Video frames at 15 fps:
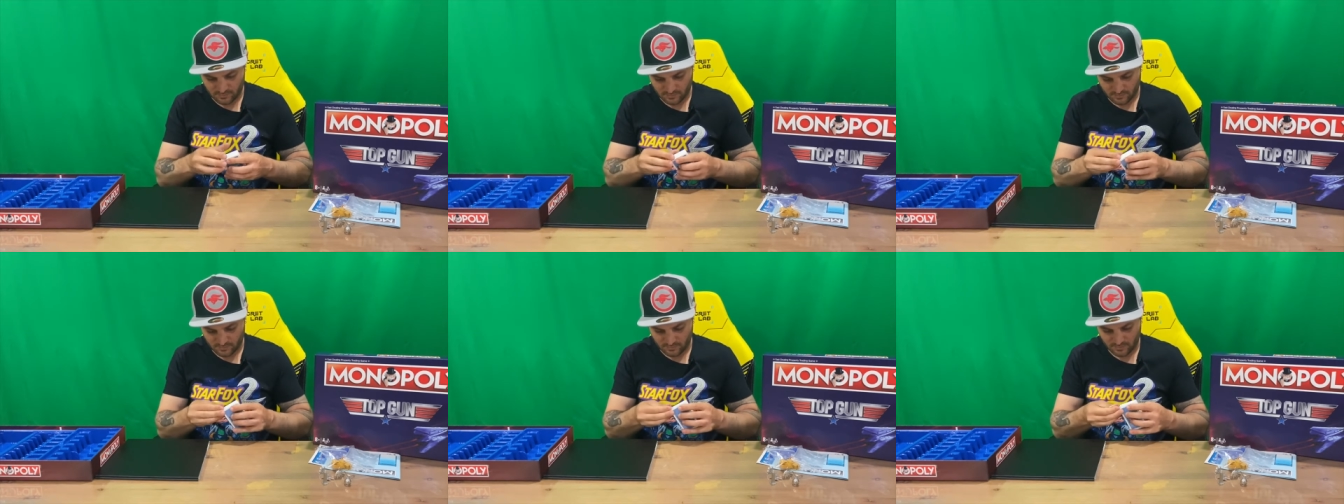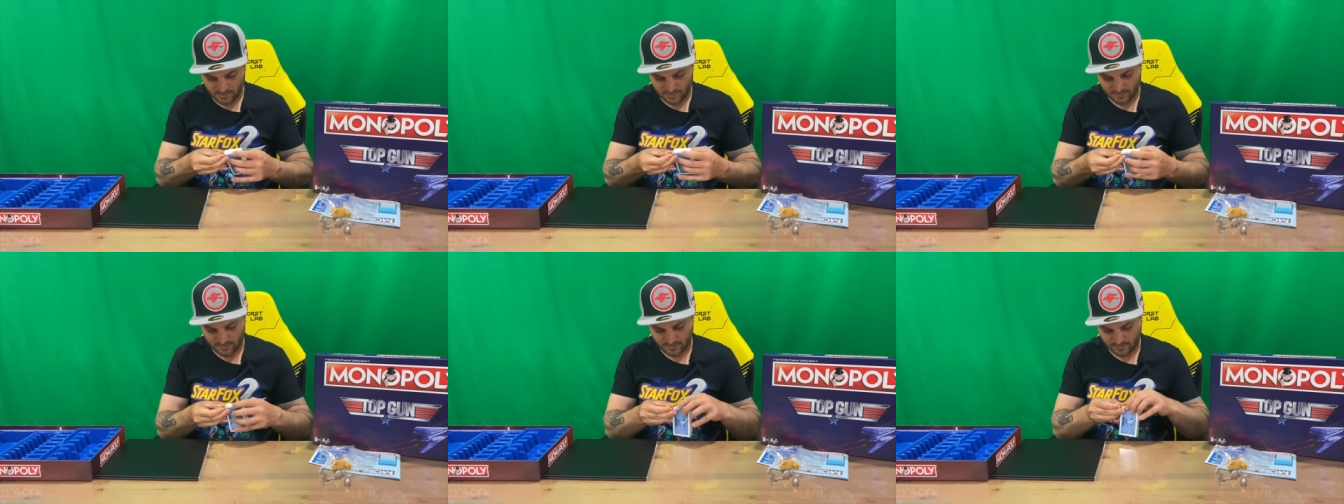
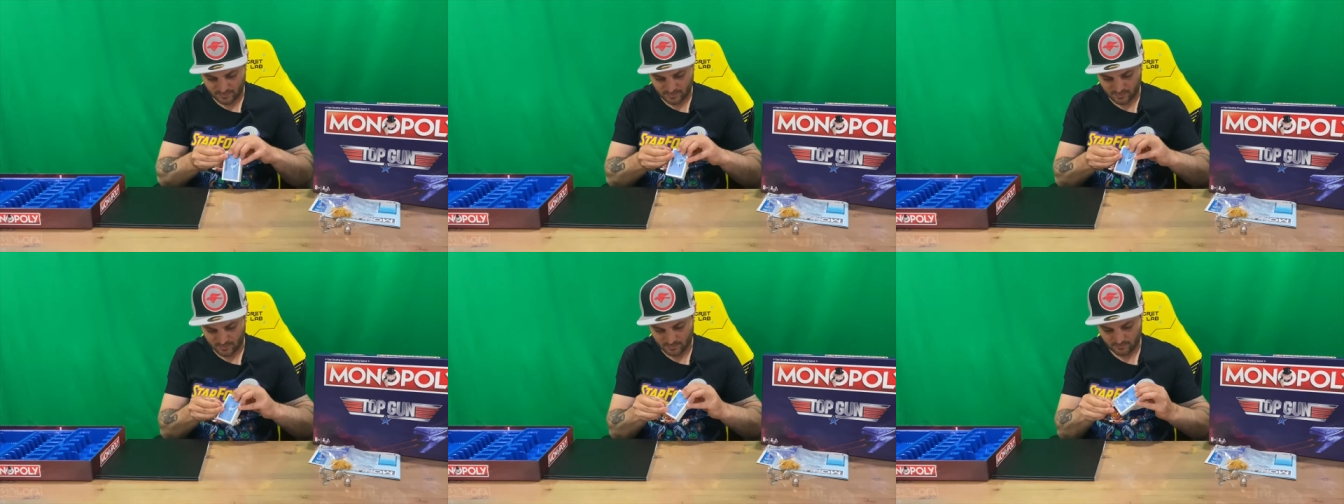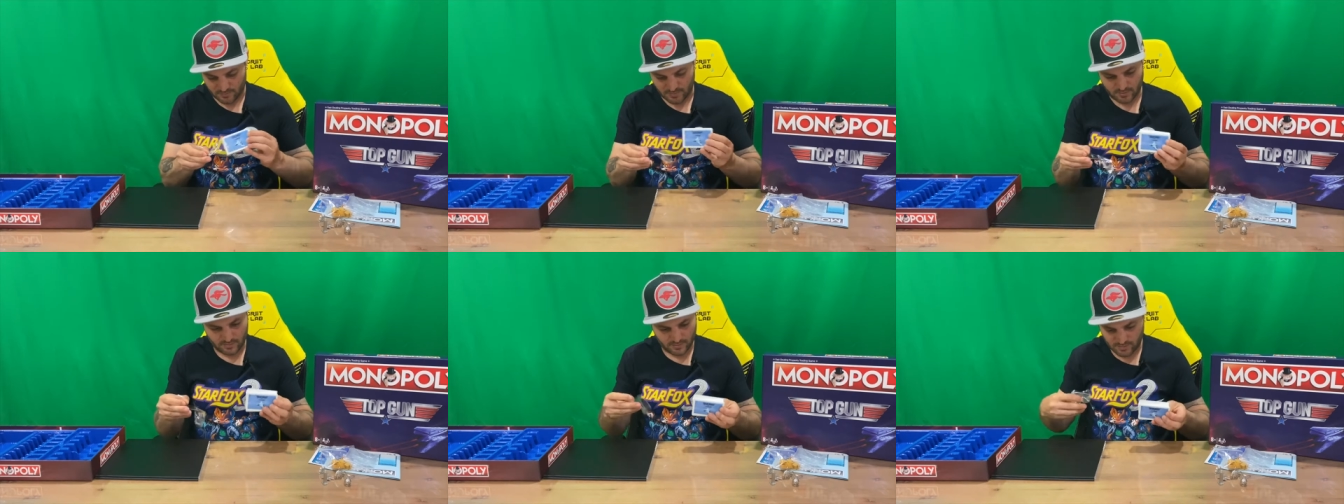let's um,
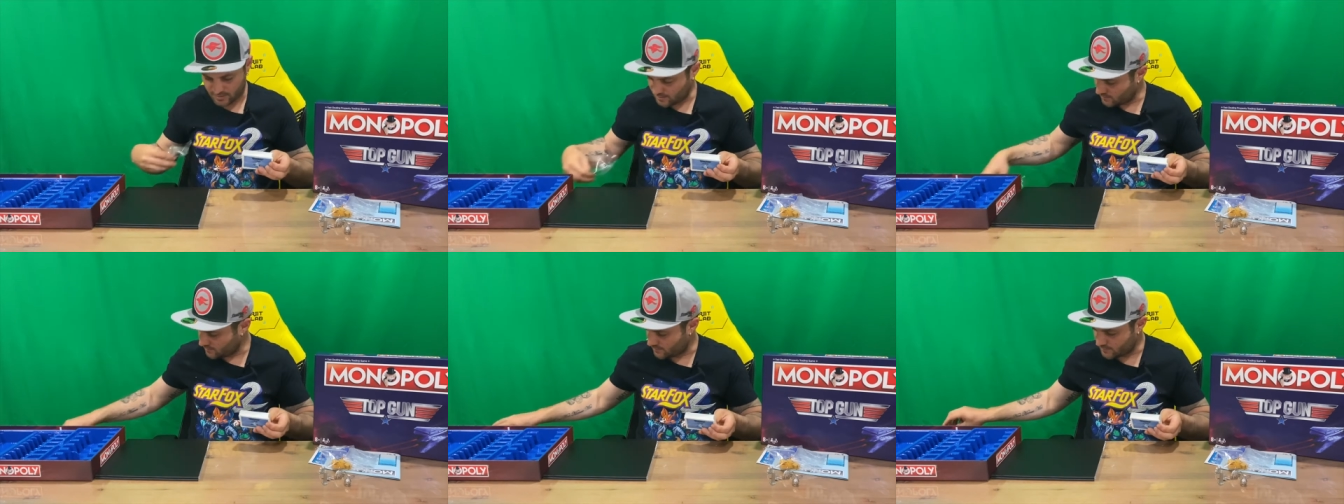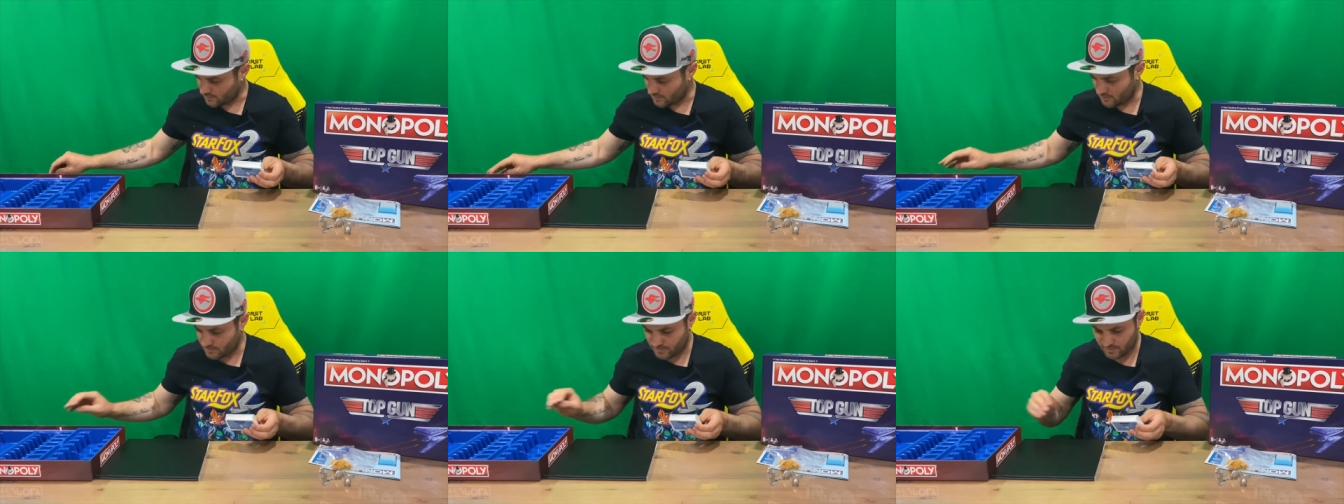get these
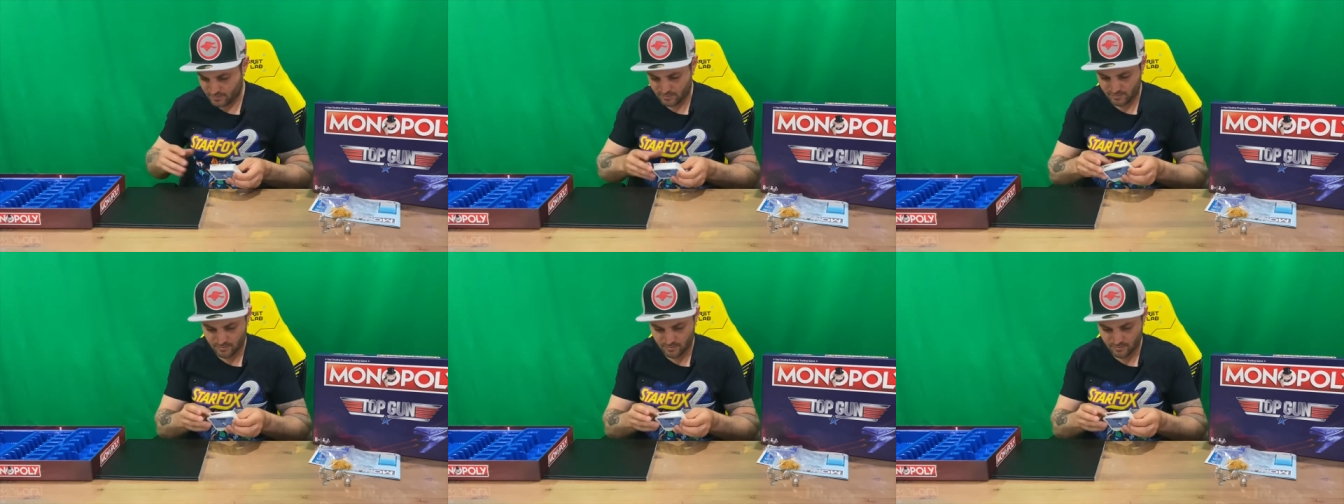open.